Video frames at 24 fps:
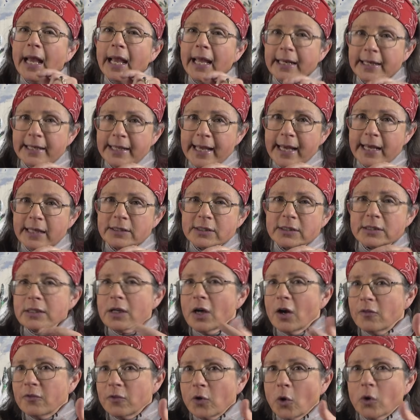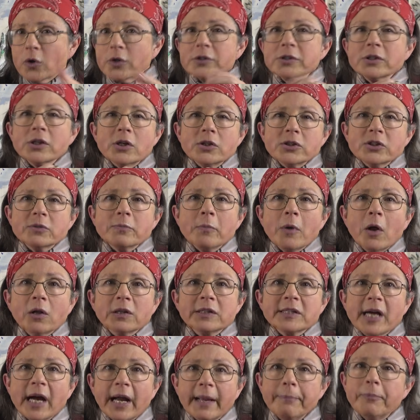And yes, of course, a small
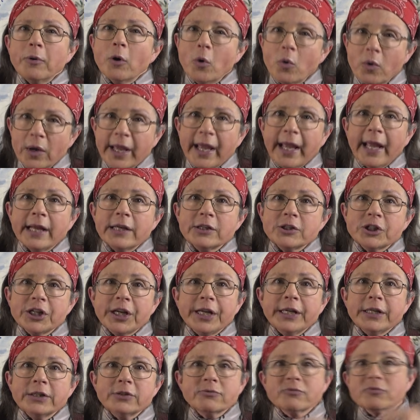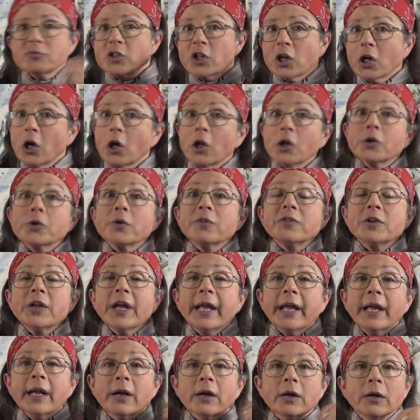typo can change the color of the
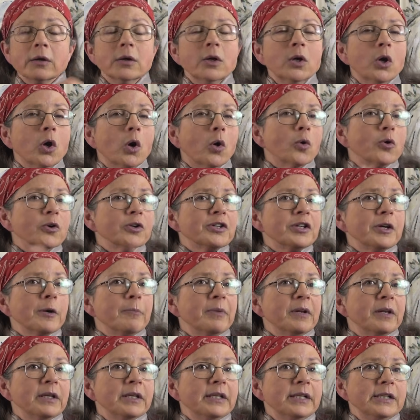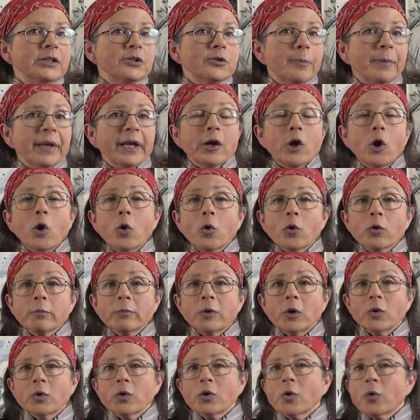hair or the ability to make a
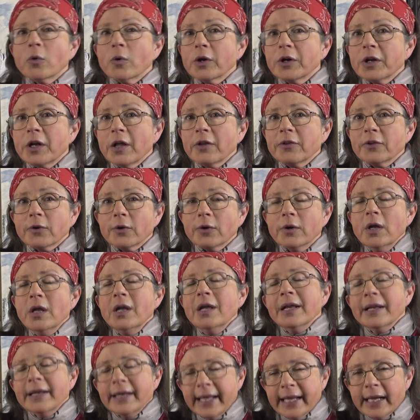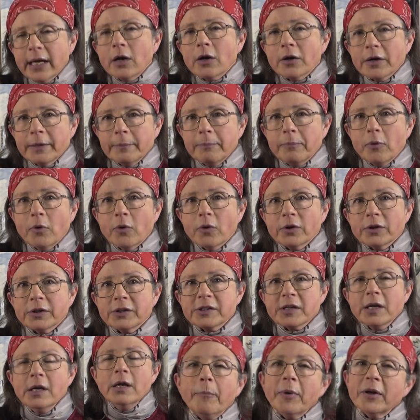hormone or another. They are
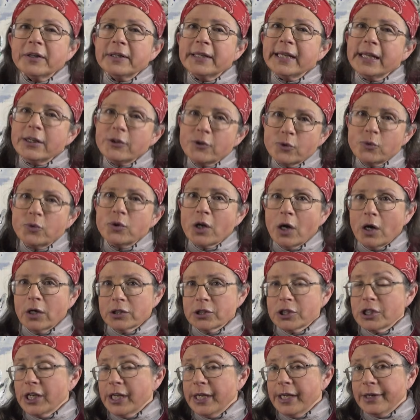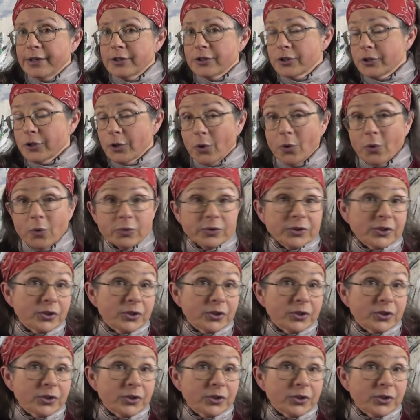important, but they do not change the whole